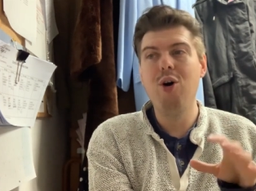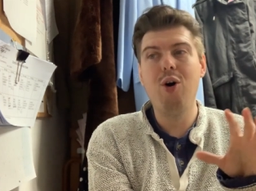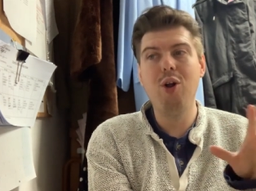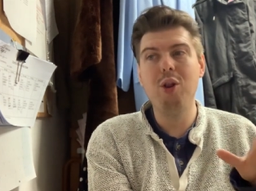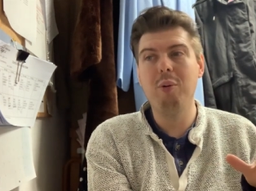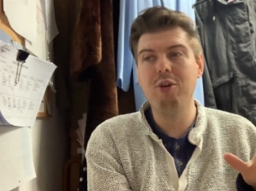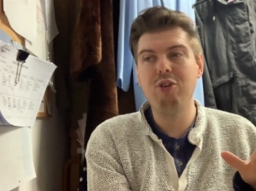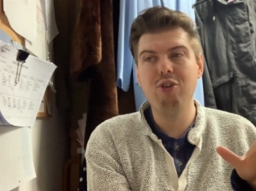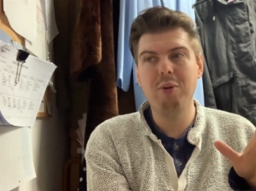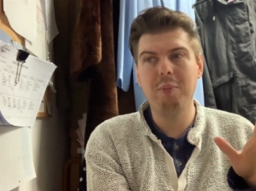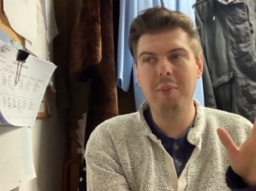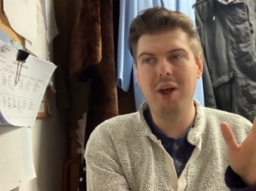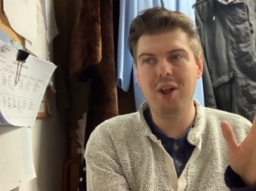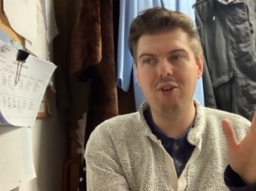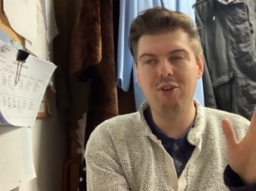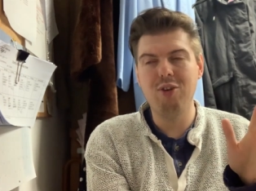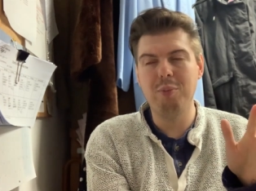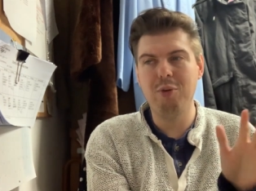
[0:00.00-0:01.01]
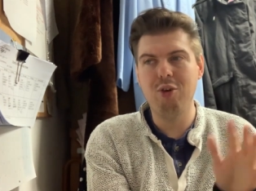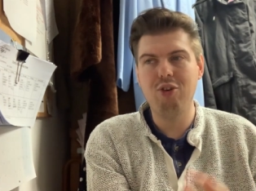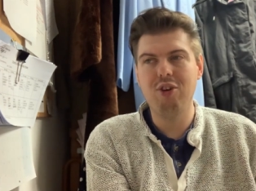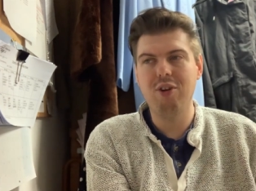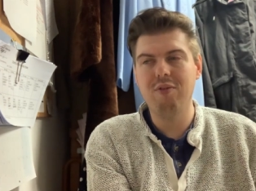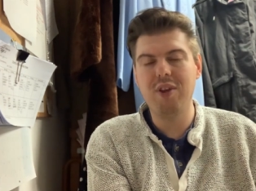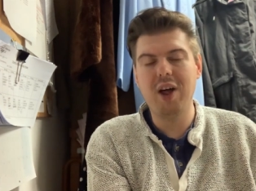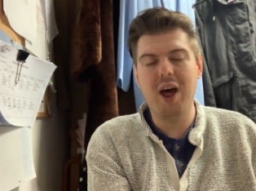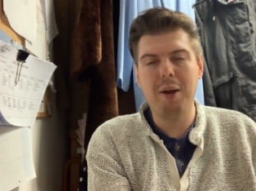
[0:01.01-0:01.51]
Although I shouldn't mind too
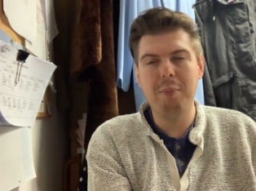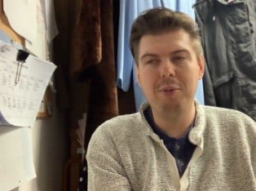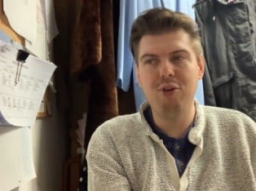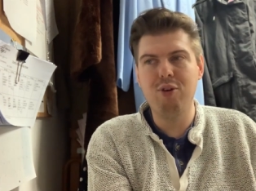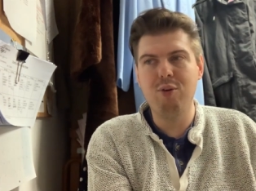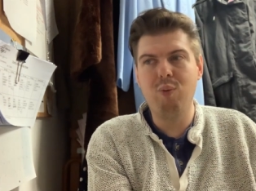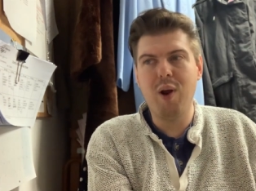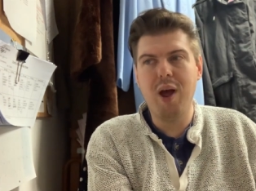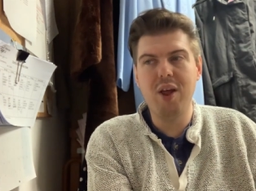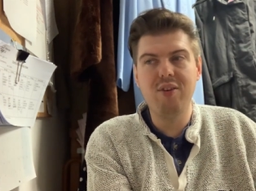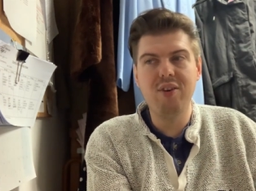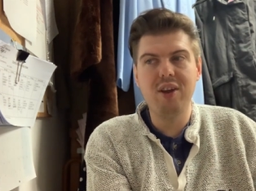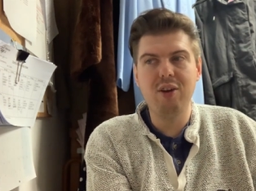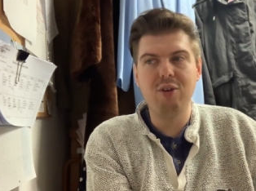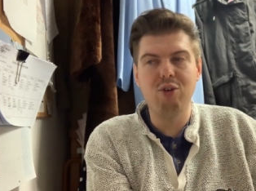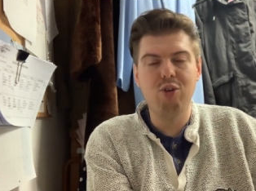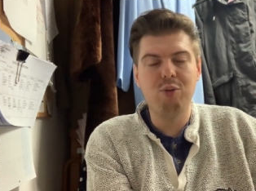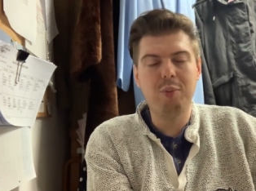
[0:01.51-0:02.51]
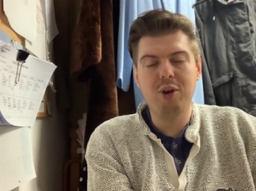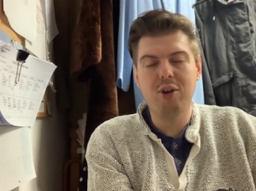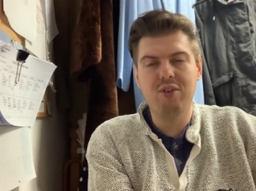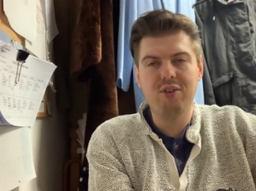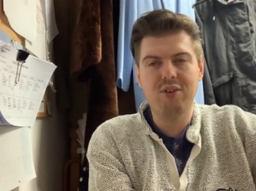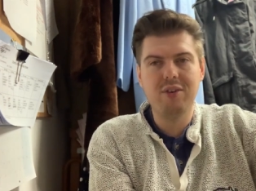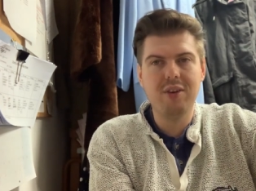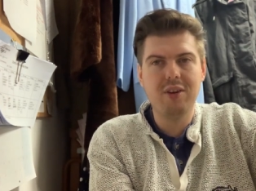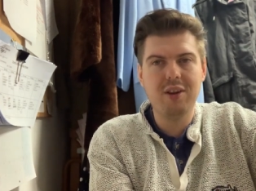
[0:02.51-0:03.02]
much if that happened to Rare Singles,
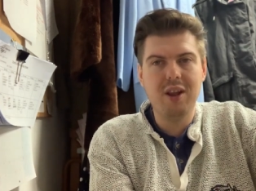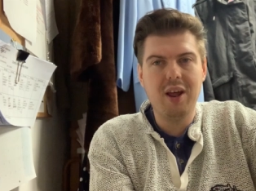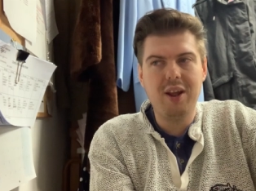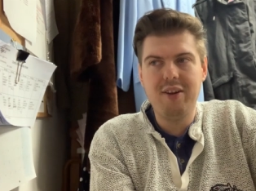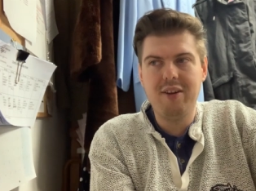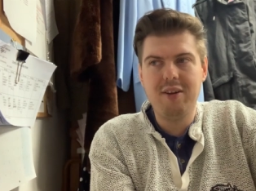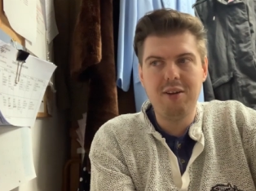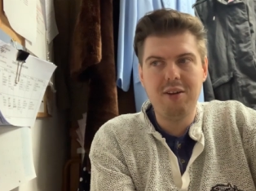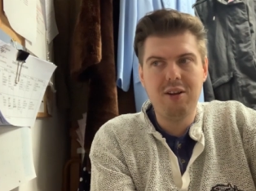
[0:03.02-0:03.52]
because I